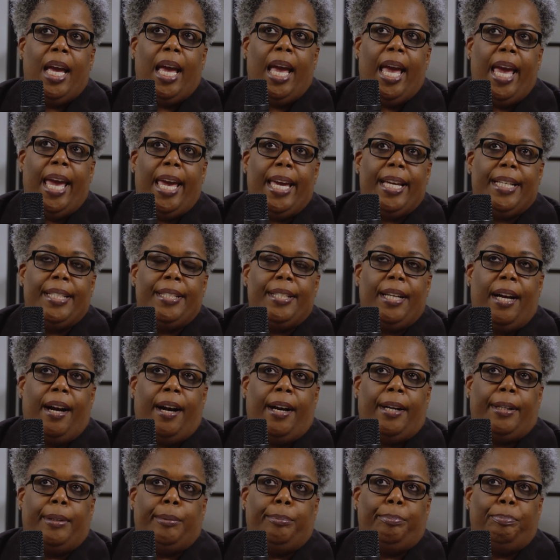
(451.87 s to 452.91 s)
and
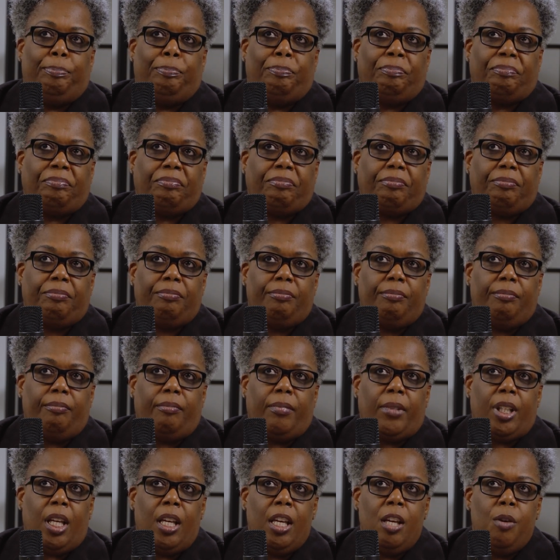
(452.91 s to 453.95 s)

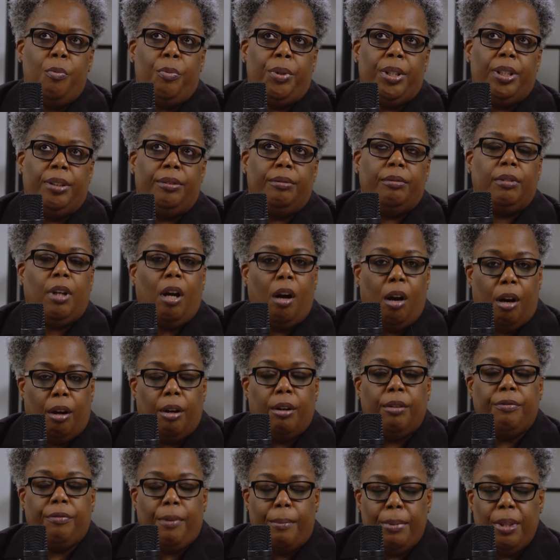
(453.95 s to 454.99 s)
he would call
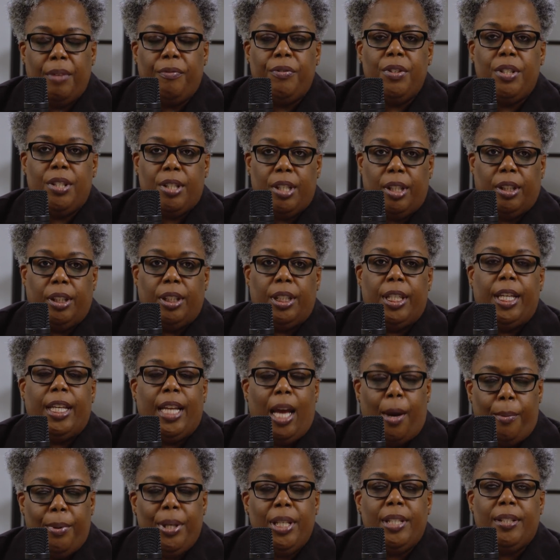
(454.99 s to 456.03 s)
from the facility, and
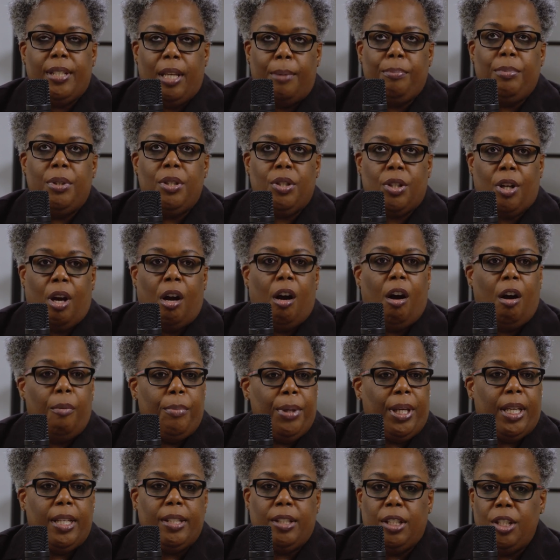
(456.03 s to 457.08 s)
I would accept his call
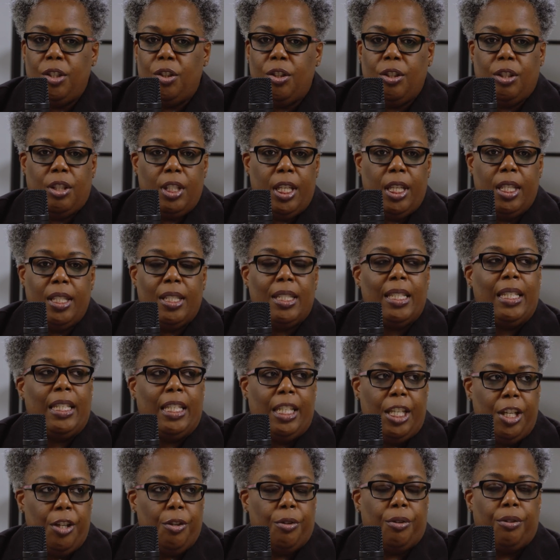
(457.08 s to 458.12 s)
because he just needed to
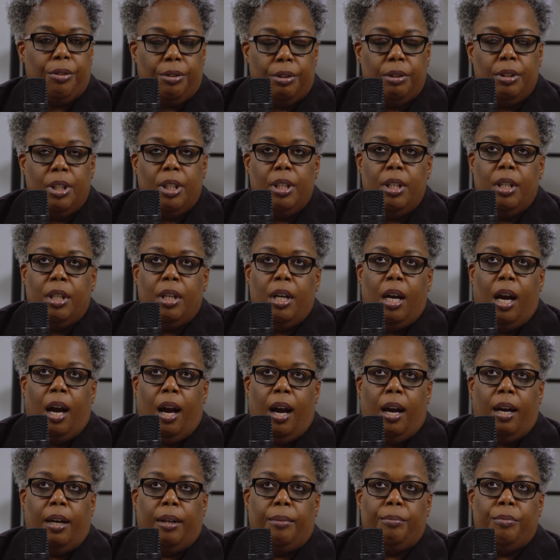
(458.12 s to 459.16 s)
hear
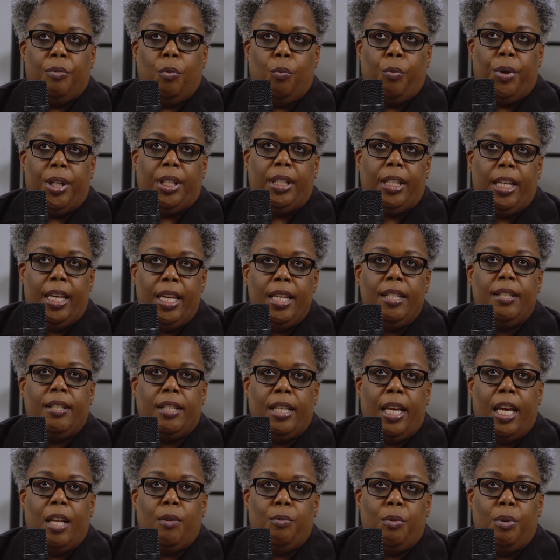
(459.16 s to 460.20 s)
what he
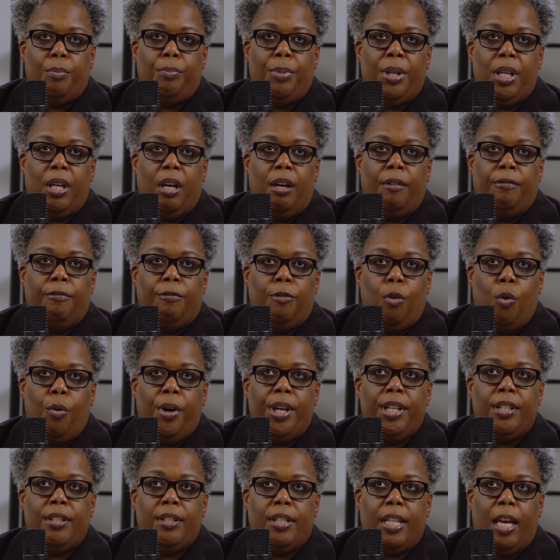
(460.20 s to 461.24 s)
said would be a
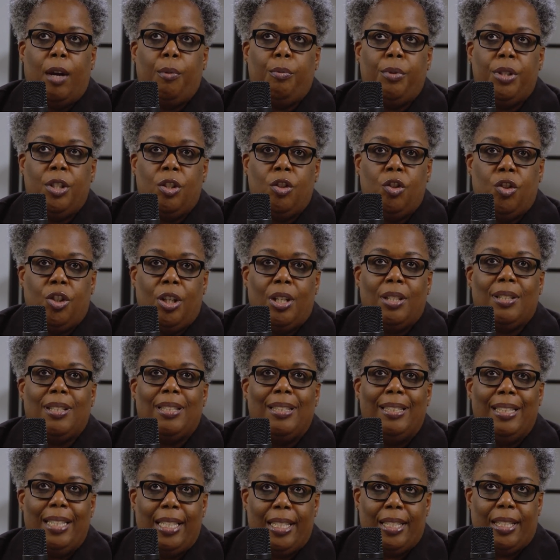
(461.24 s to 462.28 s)
voice that would just
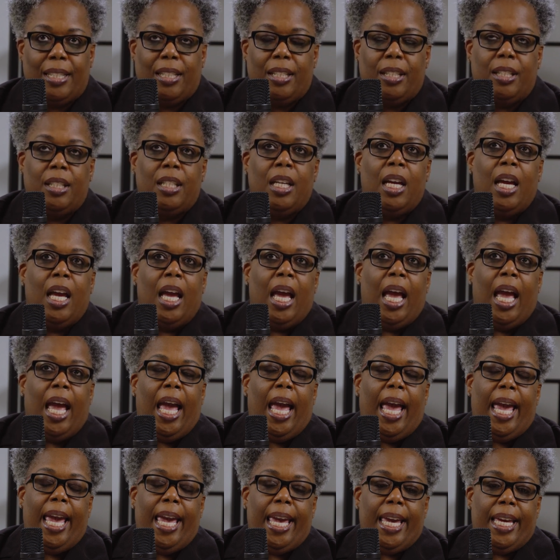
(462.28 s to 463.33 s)
listen.
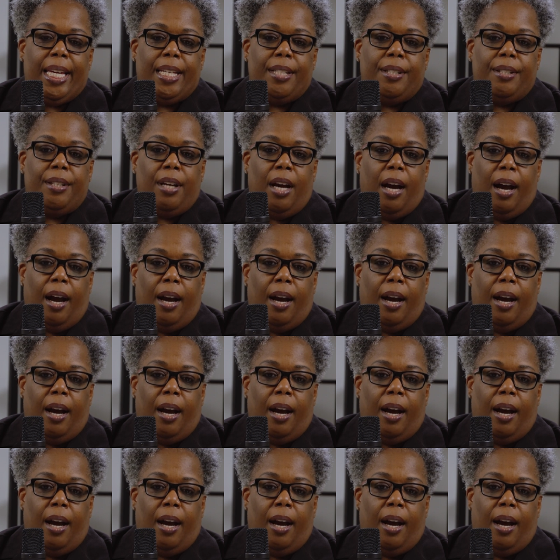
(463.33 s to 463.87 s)
And